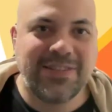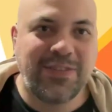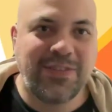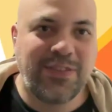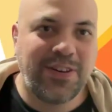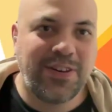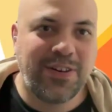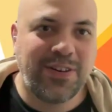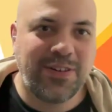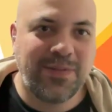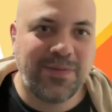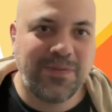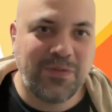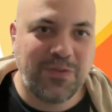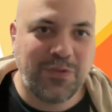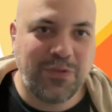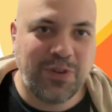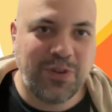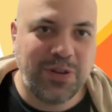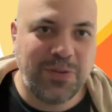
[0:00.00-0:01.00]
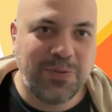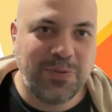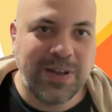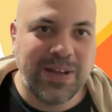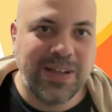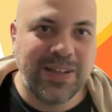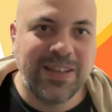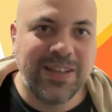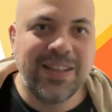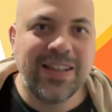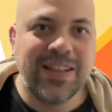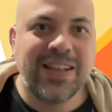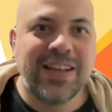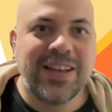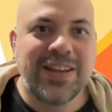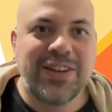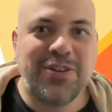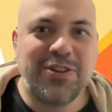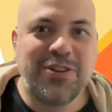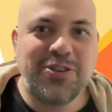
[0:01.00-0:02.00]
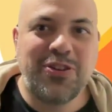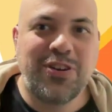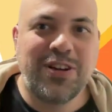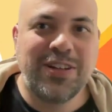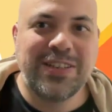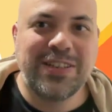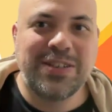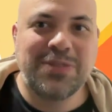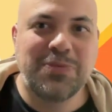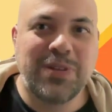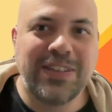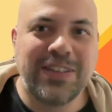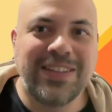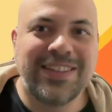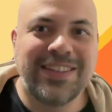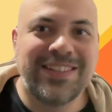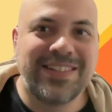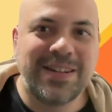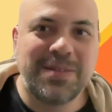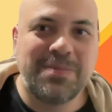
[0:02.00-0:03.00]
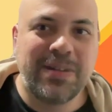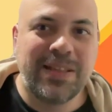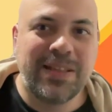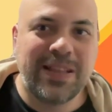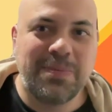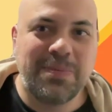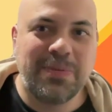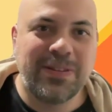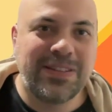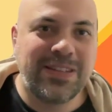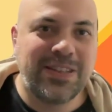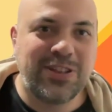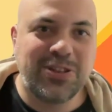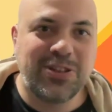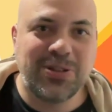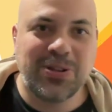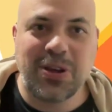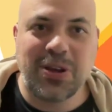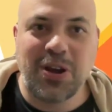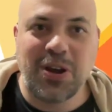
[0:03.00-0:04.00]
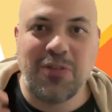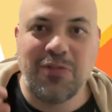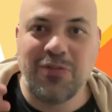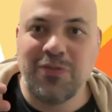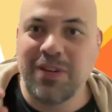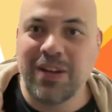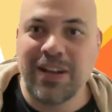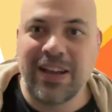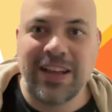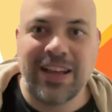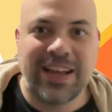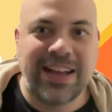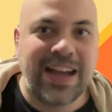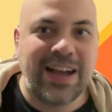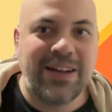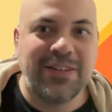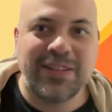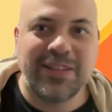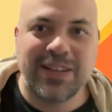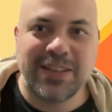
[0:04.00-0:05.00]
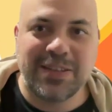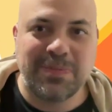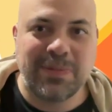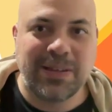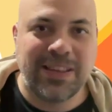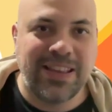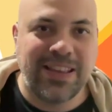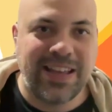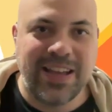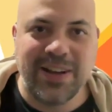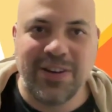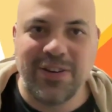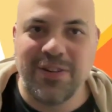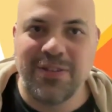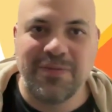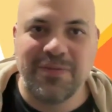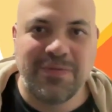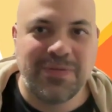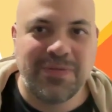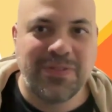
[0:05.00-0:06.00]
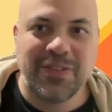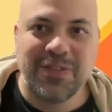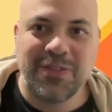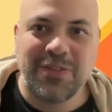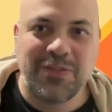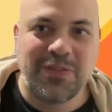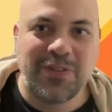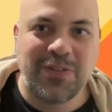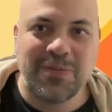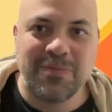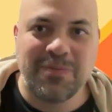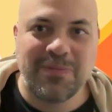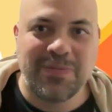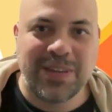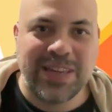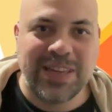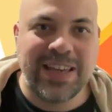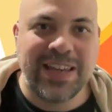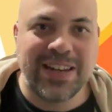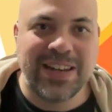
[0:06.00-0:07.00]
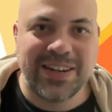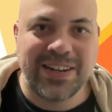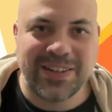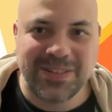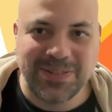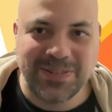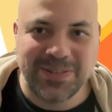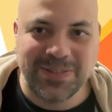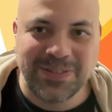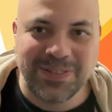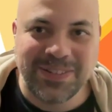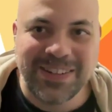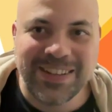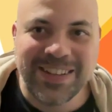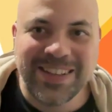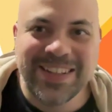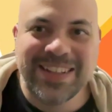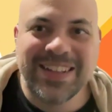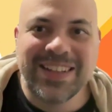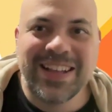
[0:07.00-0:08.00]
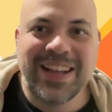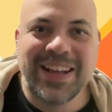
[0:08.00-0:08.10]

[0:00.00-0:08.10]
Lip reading: allows for free will, your choices will determine the position of countless Matteo from here to